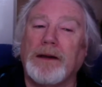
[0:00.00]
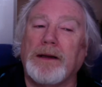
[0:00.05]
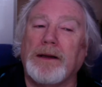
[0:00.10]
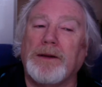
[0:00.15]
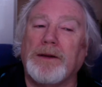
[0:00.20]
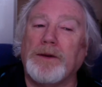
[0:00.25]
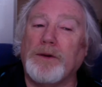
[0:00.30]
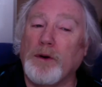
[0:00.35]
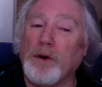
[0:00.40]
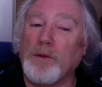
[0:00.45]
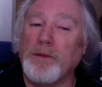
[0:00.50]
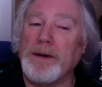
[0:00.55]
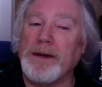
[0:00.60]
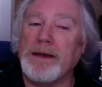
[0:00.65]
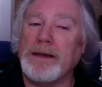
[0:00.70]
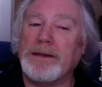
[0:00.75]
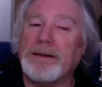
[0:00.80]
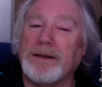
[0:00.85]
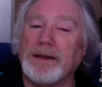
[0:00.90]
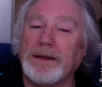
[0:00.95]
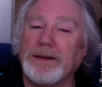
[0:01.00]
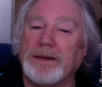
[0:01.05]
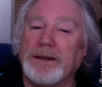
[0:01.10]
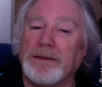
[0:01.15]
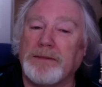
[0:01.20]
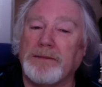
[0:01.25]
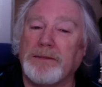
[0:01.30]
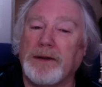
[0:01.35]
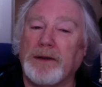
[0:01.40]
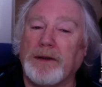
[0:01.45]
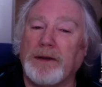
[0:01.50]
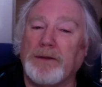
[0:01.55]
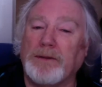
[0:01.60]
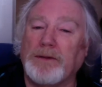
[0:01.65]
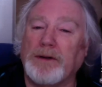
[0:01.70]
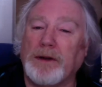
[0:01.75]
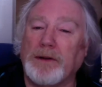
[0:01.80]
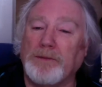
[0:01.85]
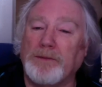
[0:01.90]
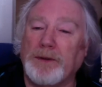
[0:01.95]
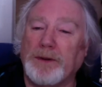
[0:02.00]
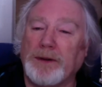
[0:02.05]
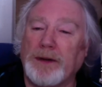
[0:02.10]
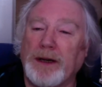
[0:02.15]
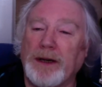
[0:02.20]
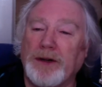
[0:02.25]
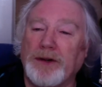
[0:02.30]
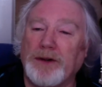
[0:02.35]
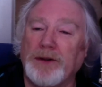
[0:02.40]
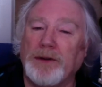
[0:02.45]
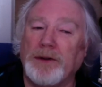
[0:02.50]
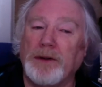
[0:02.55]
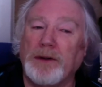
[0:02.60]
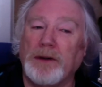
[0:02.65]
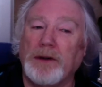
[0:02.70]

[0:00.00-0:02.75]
The Roman system of computation